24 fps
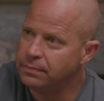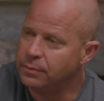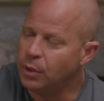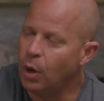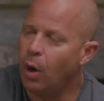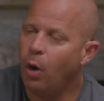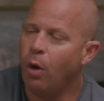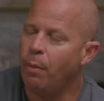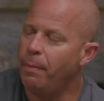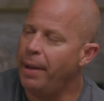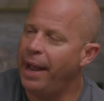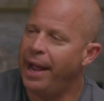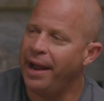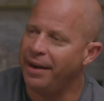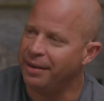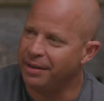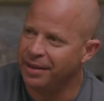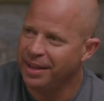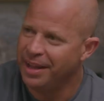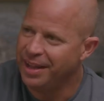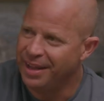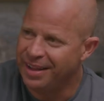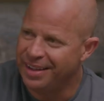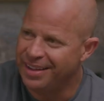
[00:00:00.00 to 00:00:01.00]
I mean, oh man! You
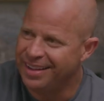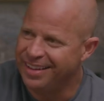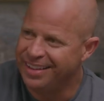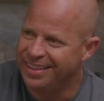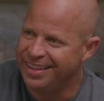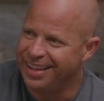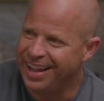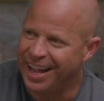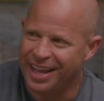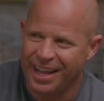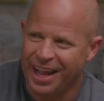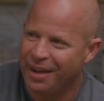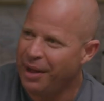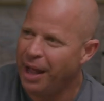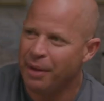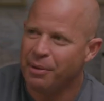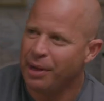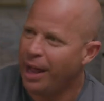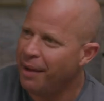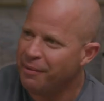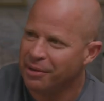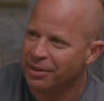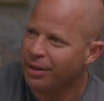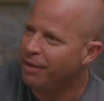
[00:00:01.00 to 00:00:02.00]
know, it's. You know, I,
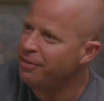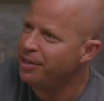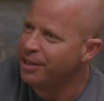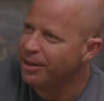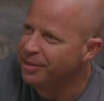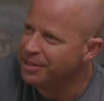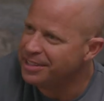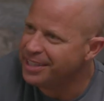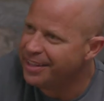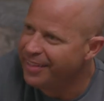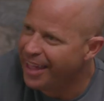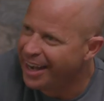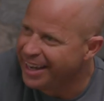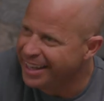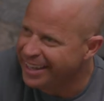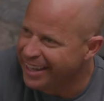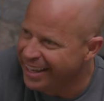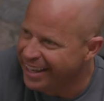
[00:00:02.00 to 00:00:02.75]
I, would love to hear you say that